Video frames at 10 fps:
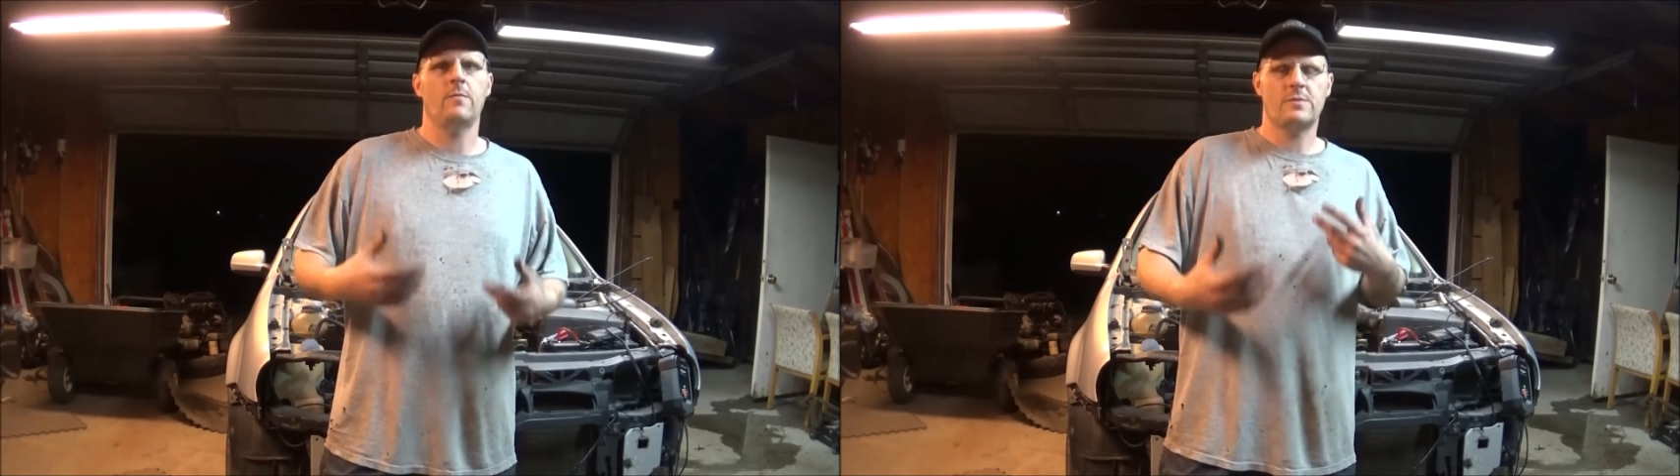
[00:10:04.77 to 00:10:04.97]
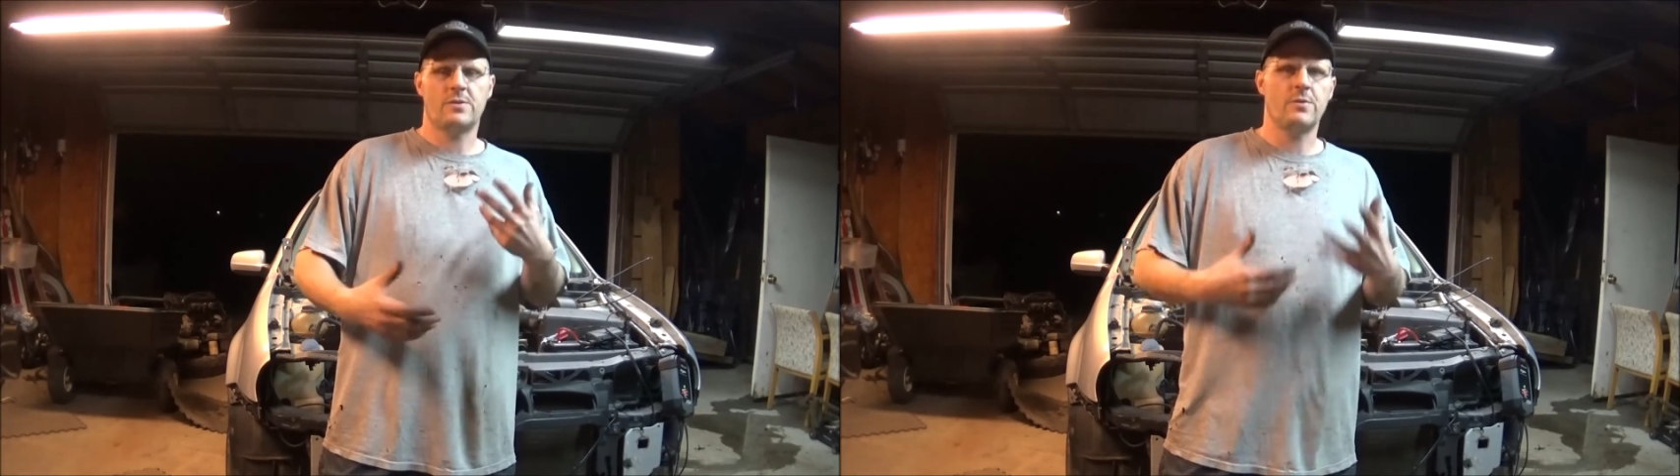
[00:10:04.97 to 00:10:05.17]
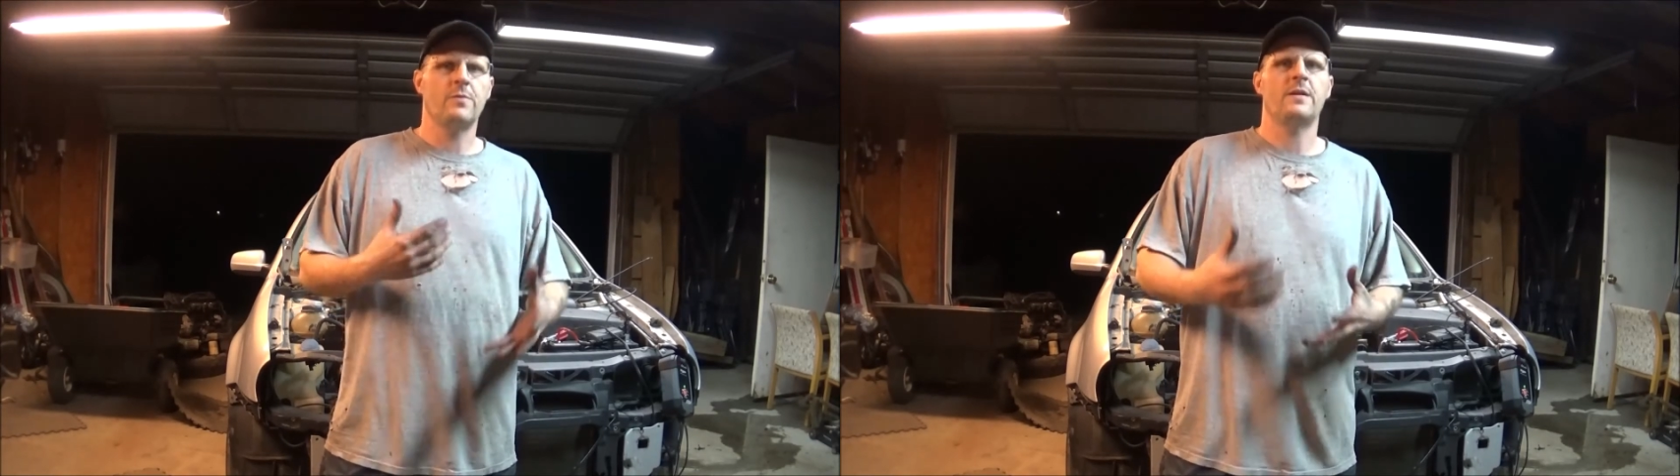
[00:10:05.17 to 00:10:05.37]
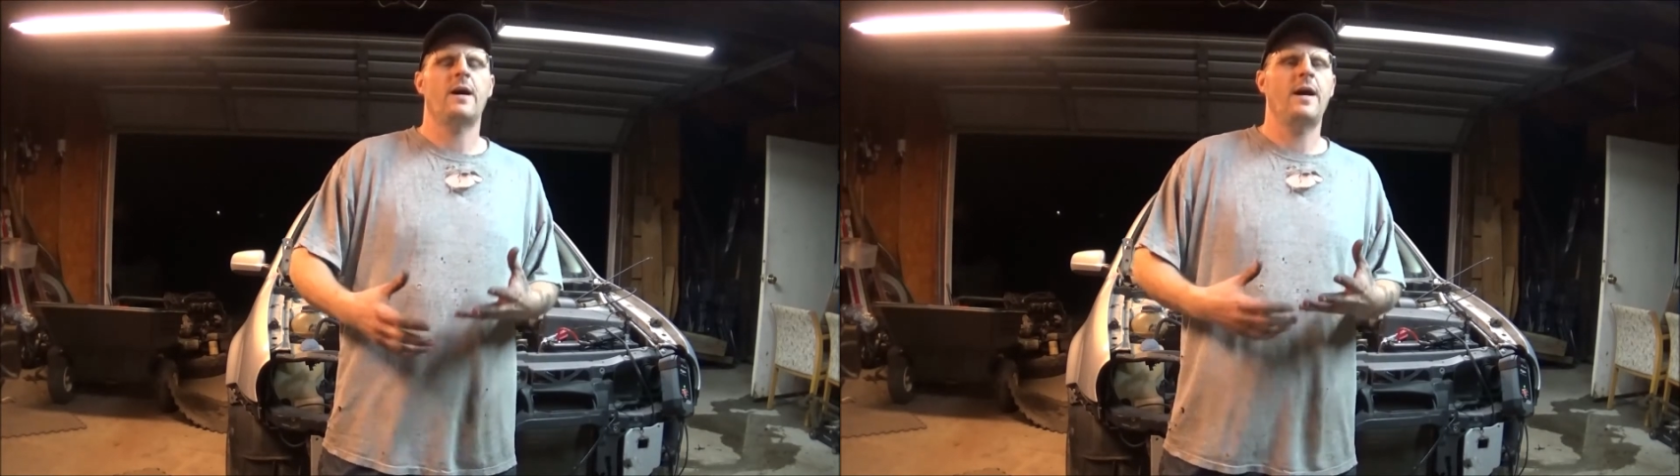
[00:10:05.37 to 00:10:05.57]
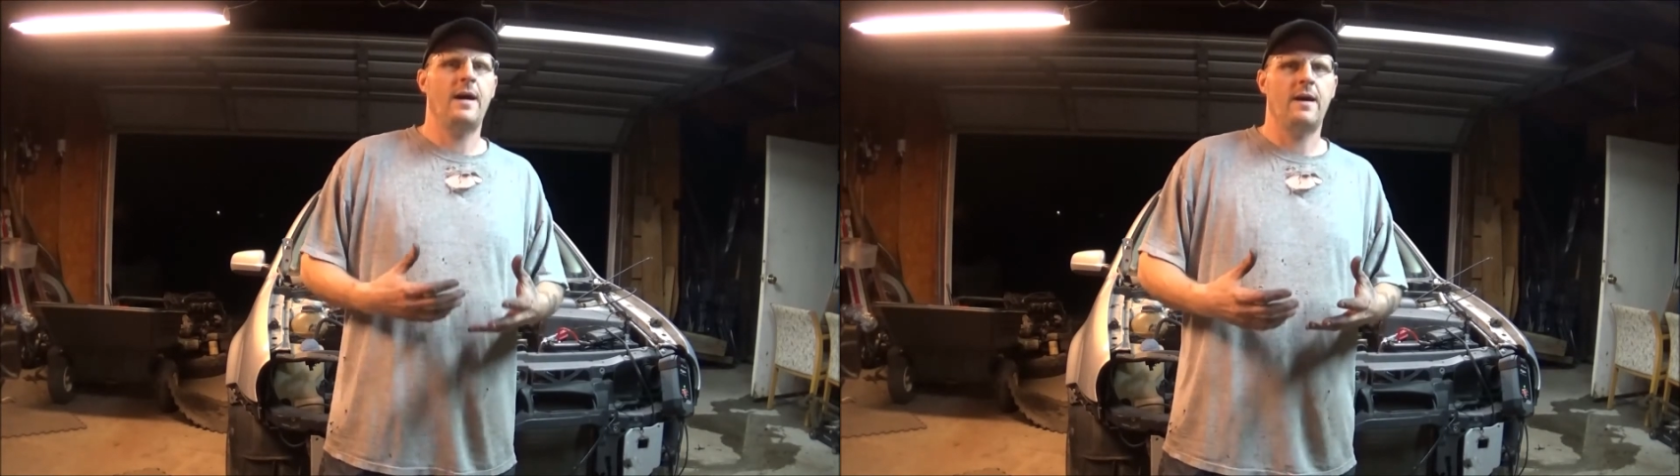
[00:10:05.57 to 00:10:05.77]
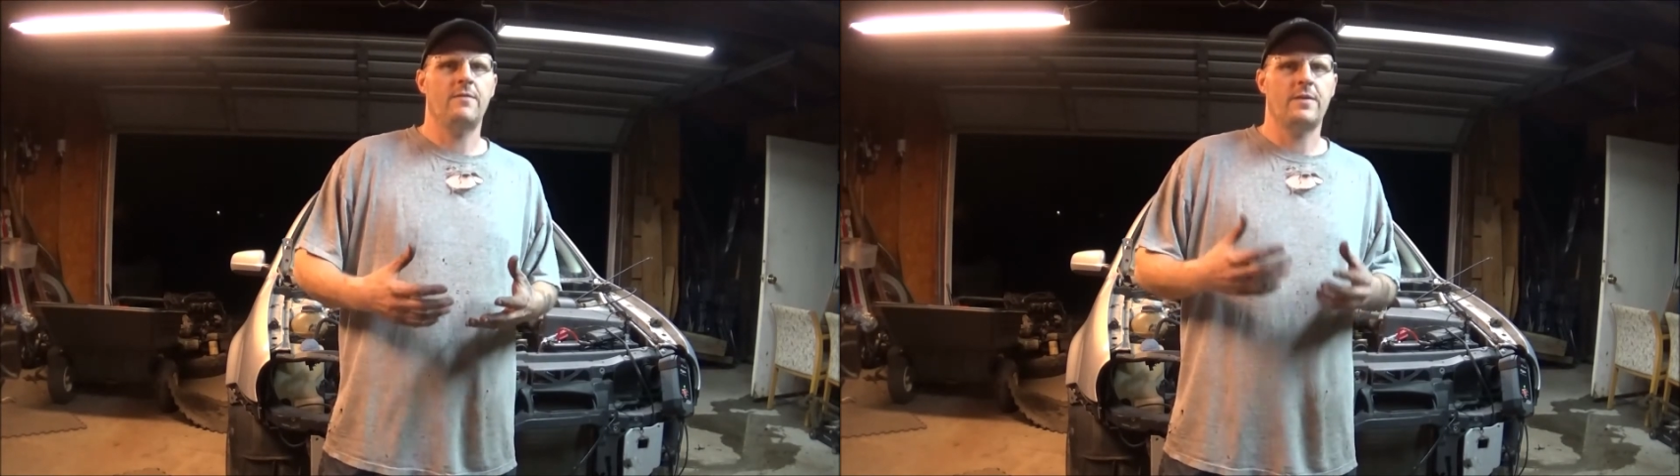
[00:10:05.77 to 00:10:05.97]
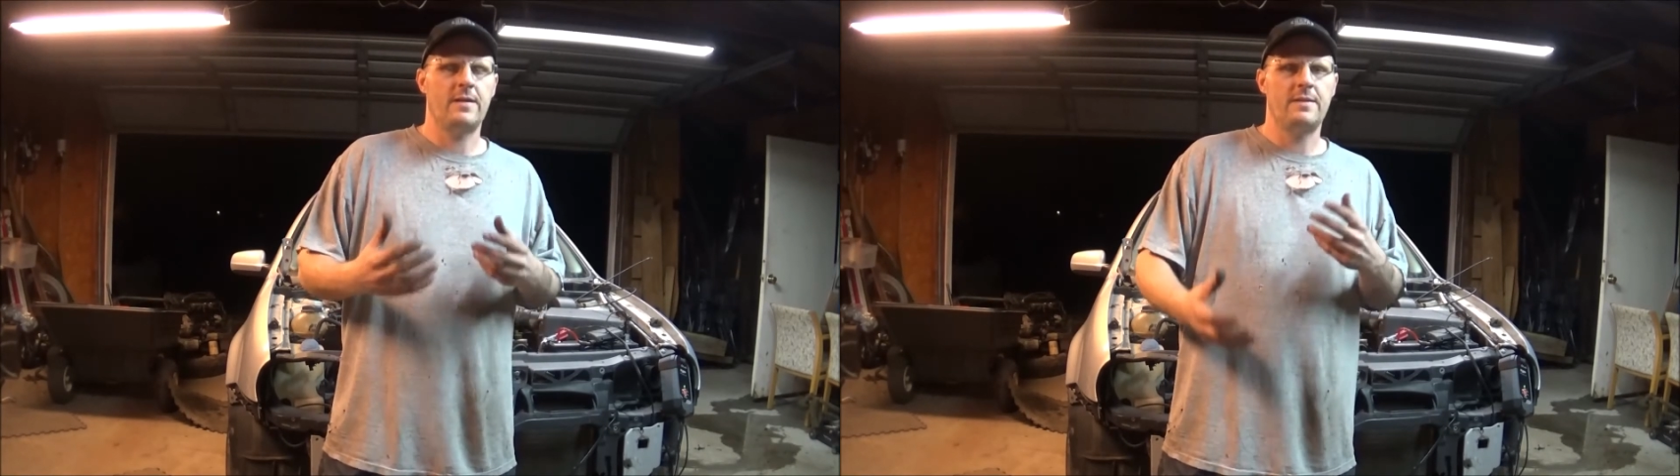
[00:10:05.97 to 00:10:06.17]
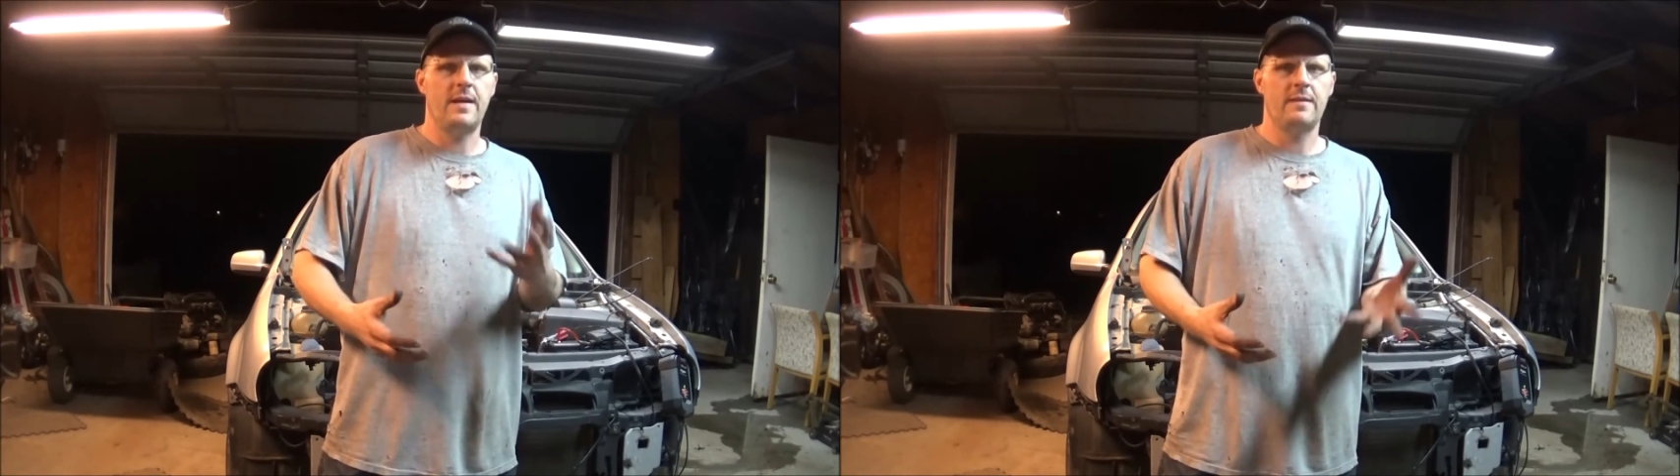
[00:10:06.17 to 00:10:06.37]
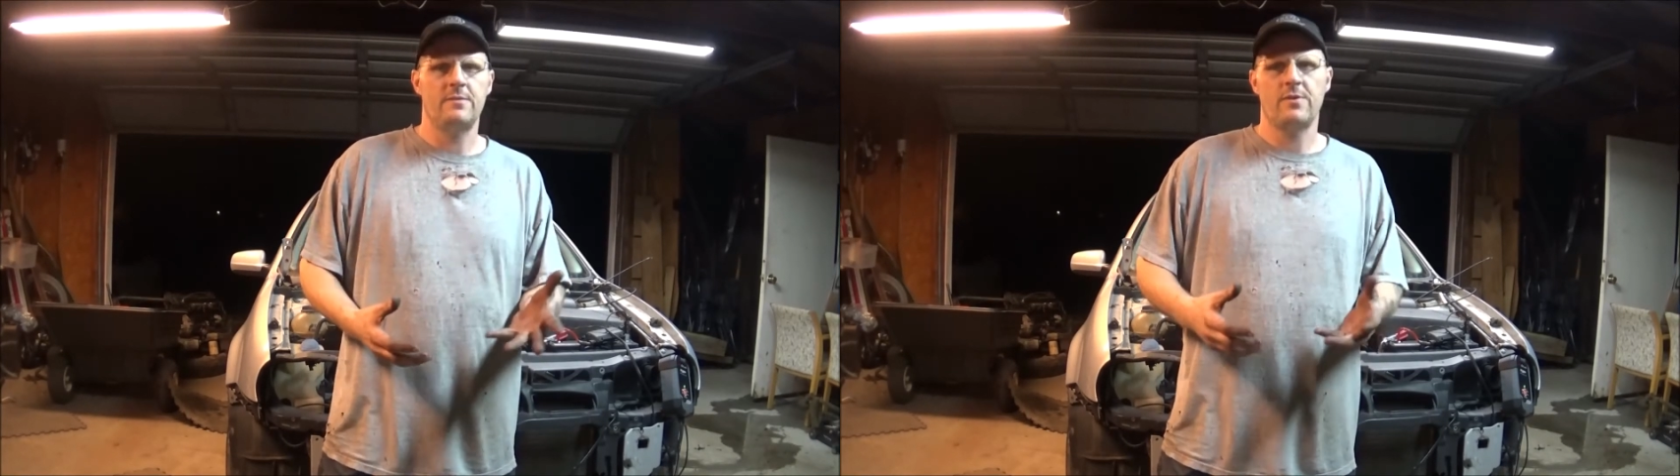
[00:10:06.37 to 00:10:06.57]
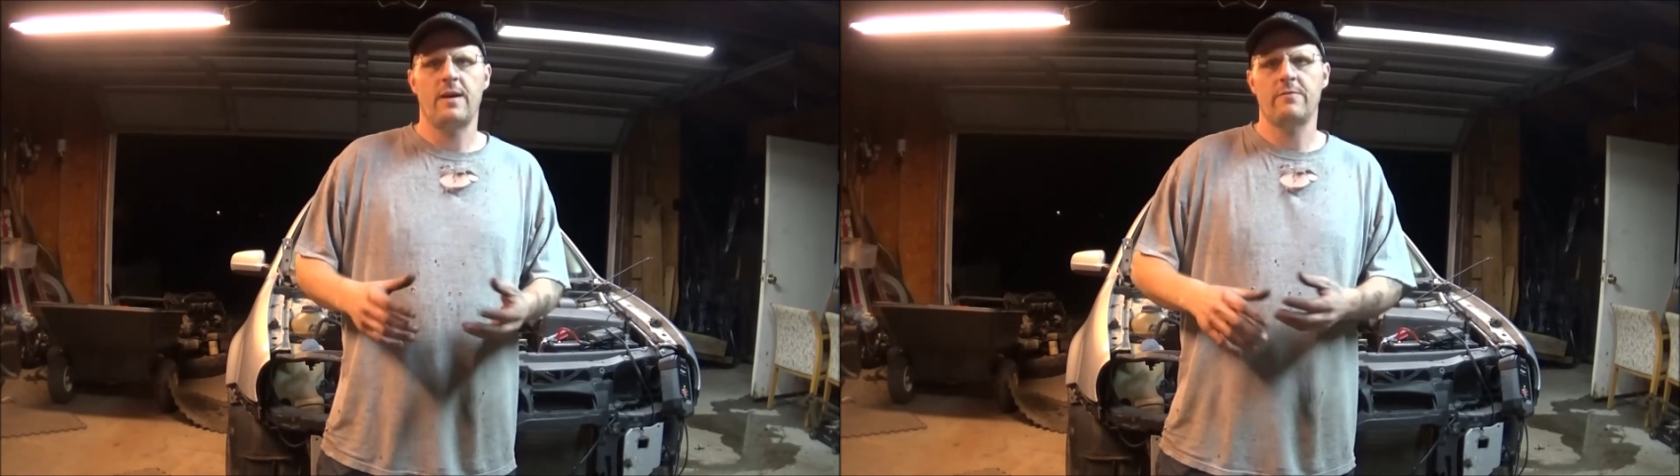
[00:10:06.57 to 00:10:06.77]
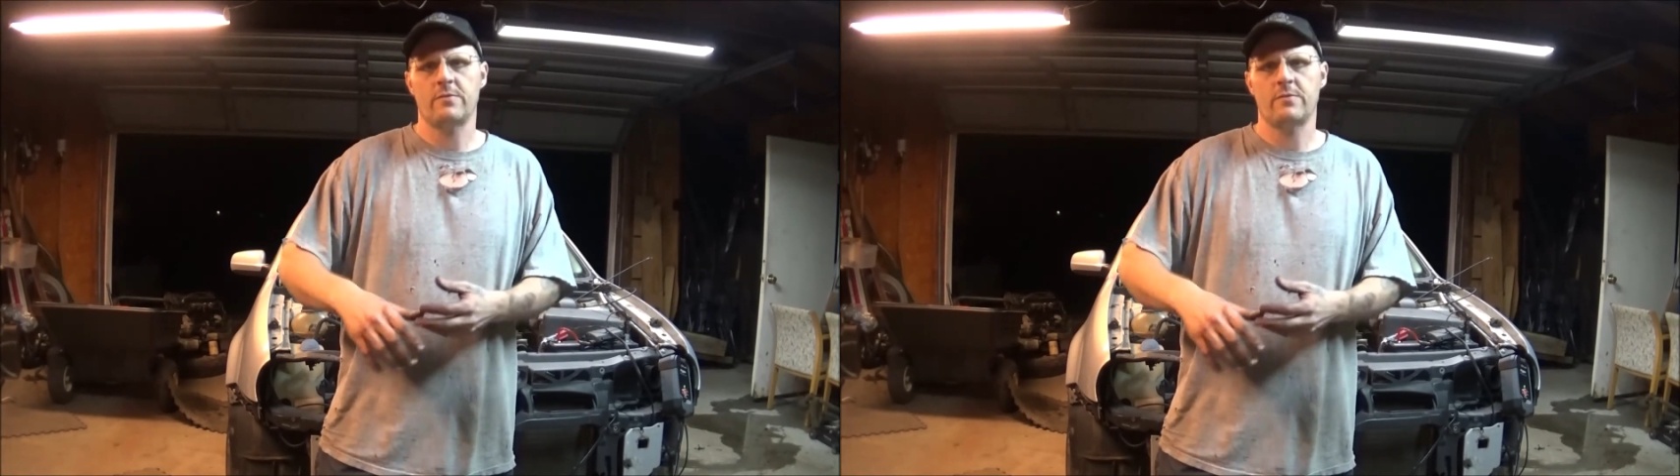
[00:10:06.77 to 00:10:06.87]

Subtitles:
so that I have a daily driver,